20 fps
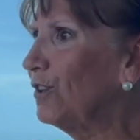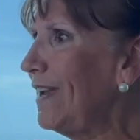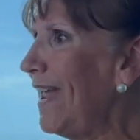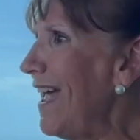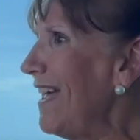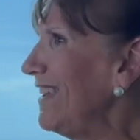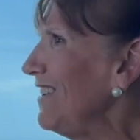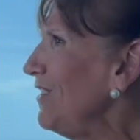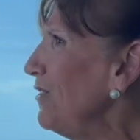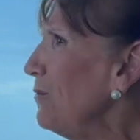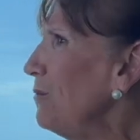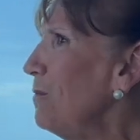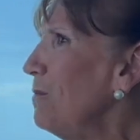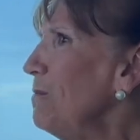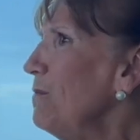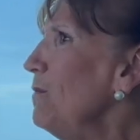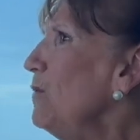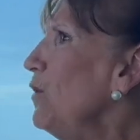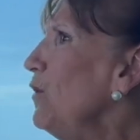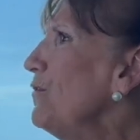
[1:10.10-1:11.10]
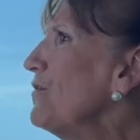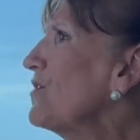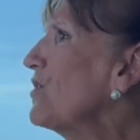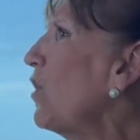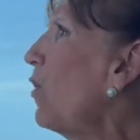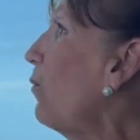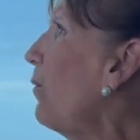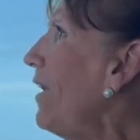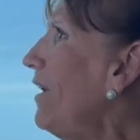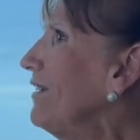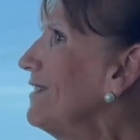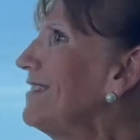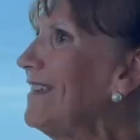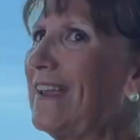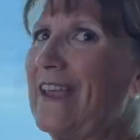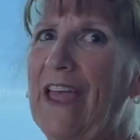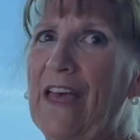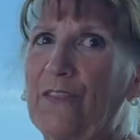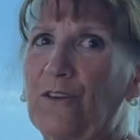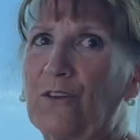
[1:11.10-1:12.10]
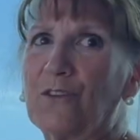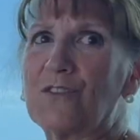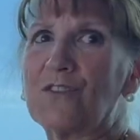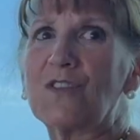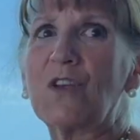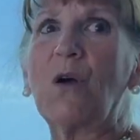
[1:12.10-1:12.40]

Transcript: how you move so well together. So,